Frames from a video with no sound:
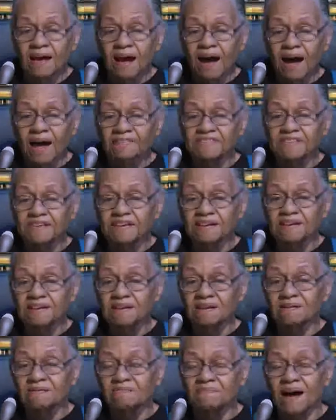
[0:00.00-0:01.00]
I think he
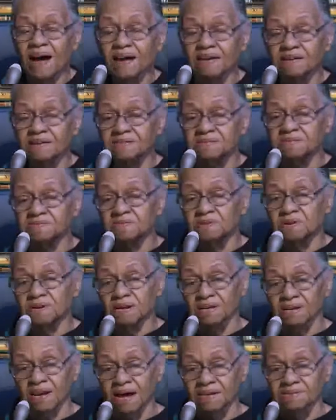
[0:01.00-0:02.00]
don't mind us doing
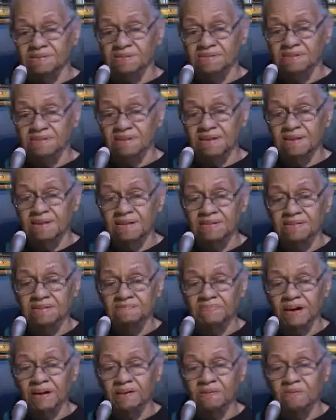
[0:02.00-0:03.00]
a lots of things,
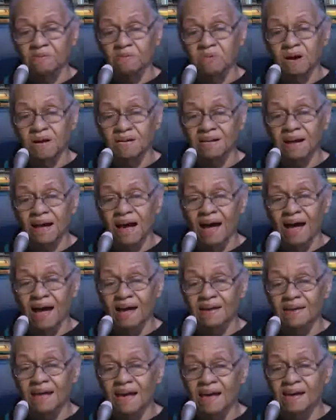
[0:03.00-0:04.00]
but what
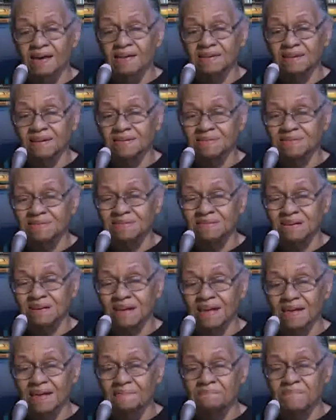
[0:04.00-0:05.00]
God hate is the
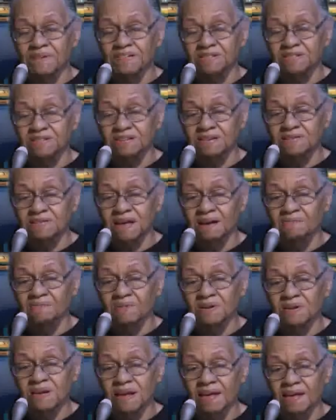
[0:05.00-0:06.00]
enmity that
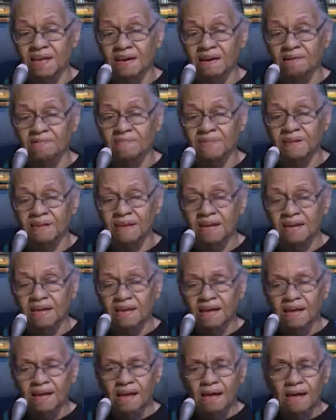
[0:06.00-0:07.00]
we have.
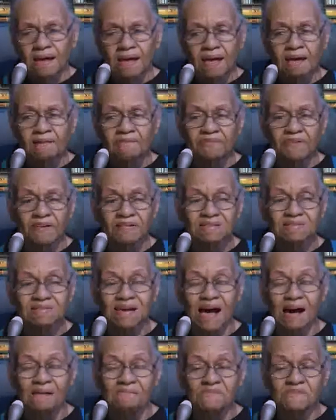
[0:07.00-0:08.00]
And for
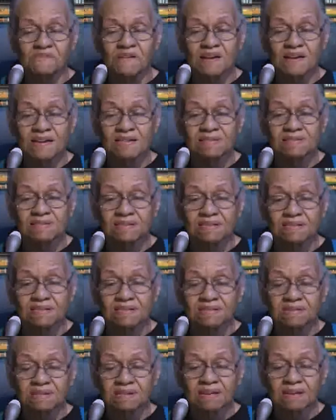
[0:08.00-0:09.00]
some
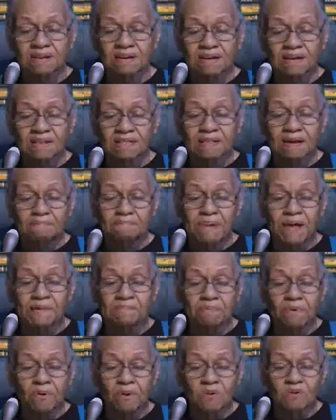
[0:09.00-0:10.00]
reason, the
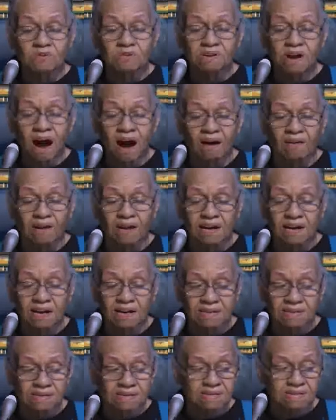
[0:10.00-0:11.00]
people who taught
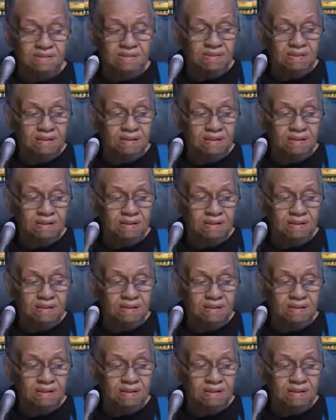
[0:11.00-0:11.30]
us,